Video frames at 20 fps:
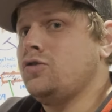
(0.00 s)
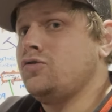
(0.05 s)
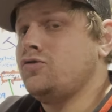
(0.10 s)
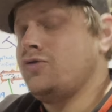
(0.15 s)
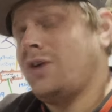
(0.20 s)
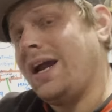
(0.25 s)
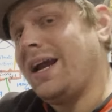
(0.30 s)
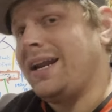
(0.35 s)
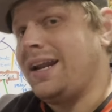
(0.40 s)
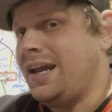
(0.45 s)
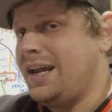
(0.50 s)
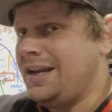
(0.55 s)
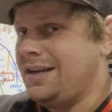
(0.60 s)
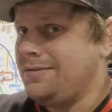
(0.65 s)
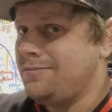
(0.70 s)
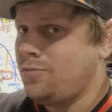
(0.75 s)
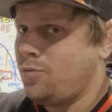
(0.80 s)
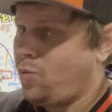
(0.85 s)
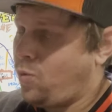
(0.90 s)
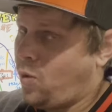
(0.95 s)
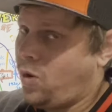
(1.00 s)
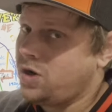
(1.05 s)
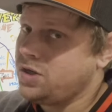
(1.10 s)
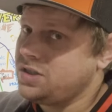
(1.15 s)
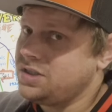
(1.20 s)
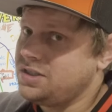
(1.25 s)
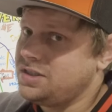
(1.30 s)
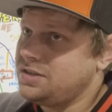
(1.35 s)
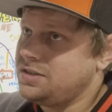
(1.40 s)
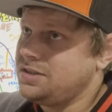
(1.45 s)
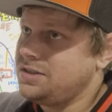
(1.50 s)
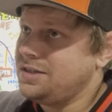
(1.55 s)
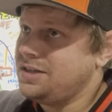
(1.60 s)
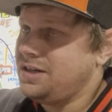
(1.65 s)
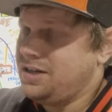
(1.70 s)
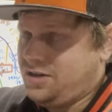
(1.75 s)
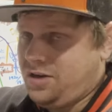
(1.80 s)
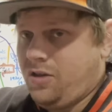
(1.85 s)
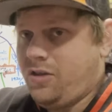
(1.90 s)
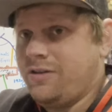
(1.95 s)
Dragonite was
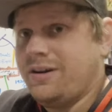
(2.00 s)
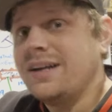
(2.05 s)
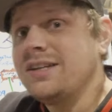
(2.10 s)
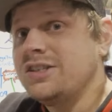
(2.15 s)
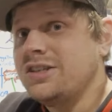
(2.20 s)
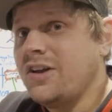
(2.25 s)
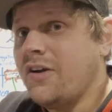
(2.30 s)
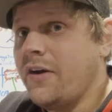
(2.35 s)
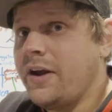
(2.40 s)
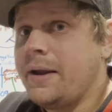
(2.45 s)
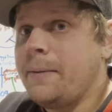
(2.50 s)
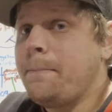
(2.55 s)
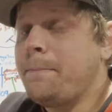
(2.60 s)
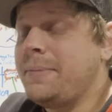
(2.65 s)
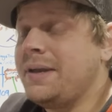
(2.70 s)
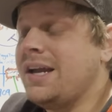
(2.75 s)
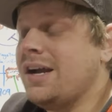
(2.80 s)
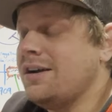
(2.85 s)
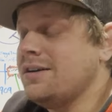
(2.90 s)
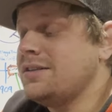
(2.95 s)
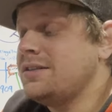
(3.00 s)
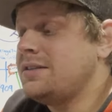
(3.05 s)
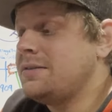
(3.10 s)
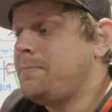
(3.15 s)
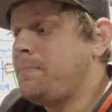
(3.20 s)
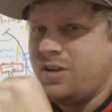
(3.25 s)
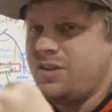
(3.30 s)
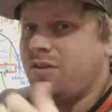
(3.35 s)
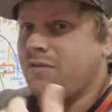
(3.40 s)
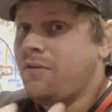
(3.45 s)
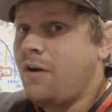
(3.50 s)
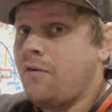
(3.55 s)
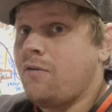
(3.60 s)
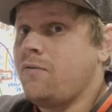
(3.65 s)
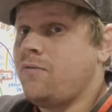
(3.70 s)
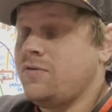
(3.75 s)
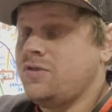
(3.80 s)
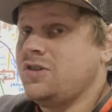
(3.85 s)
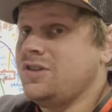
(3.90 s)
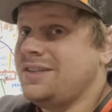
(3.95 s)
another legendary because it
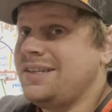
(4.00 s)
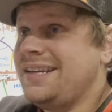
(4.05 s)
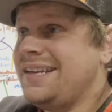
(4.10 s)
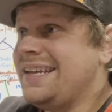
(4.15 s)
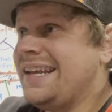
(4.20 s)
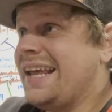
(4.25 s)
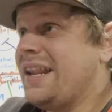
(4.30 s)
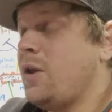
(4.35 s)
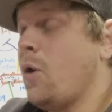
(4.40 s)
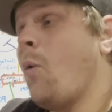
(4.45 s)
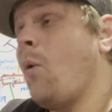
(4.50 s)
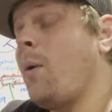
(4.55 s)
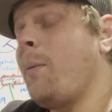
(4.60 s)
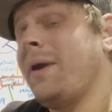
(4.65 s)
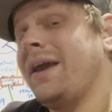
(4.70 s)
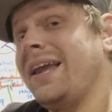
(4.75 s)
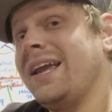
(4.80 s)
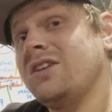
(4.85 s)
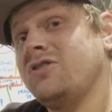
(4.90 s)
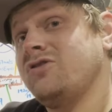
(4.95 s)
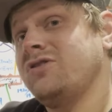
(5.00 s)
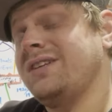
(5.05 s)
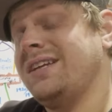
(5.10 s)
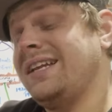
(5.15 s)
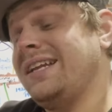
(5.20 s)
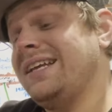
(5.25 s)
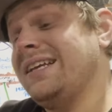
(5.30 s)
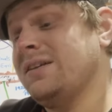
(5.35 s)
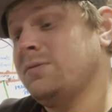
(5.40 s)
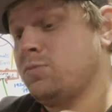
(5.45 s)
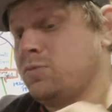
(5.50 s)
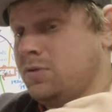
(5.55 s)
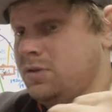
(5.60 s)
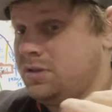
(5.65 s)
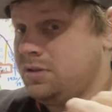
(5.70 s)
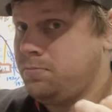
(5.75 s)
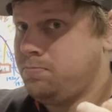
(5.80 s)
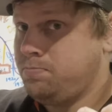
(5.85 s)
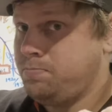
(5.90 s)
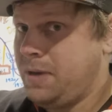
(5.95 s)
evolved from Dratini. And the only way to get Dratini it
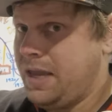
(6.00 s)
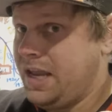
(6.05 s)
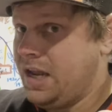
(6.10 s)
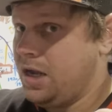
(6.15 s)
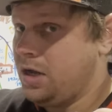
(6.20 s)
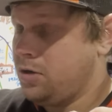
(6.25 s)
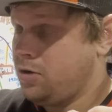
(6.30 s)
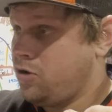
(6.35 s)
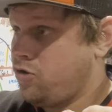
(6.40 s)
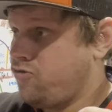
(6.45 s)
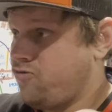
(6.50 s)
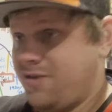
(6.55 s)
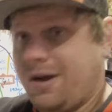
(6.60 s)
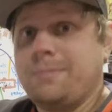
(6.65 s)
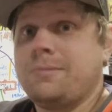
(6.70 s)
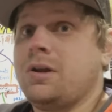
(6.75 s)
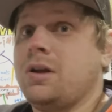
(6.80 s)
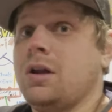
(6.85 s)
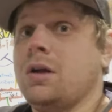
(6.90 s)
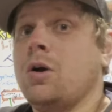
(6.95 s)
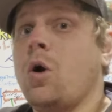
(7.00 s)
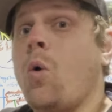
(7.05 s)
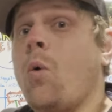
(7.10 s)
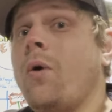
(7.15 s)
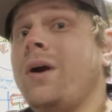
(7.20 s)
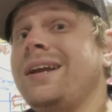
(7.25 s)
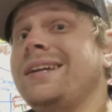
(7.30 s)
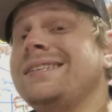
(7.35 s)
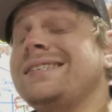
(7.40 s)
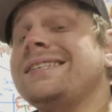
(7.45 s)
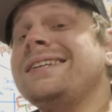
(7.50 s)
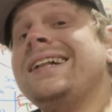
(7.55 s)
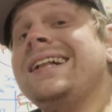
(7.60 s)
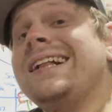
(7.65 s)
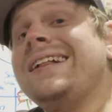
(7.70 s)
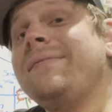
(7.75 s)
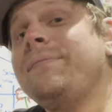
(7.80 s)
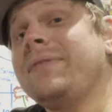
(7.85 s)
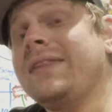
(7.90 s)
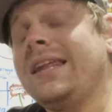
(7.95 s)
was paying a crap ton of coins
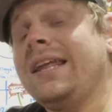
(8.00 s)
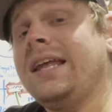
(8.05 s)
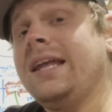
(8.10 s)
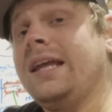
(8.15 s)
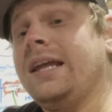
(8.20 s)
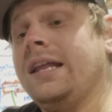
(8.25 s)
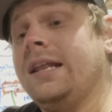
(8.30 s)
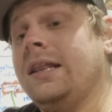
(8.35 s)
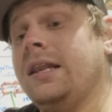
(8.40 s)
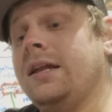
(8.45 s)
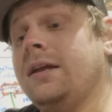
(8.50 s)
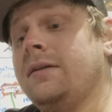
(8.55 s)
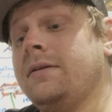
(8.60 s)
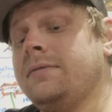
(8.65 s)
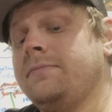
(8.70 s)
in